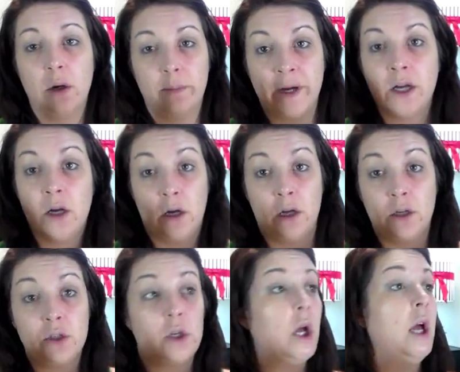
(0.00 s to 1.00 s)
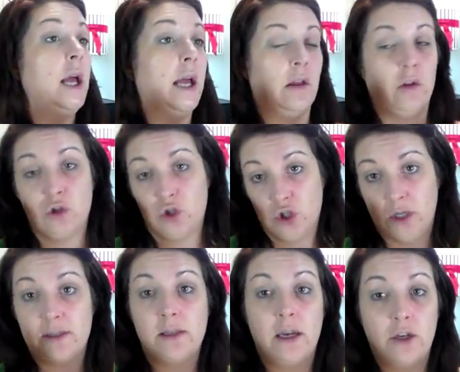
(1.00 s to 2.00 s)
oh my gosh, it looks
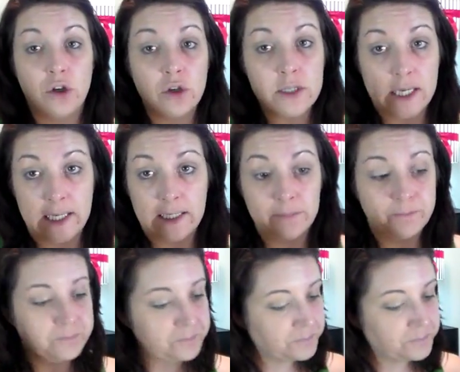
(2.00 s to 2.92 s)
just like your skin.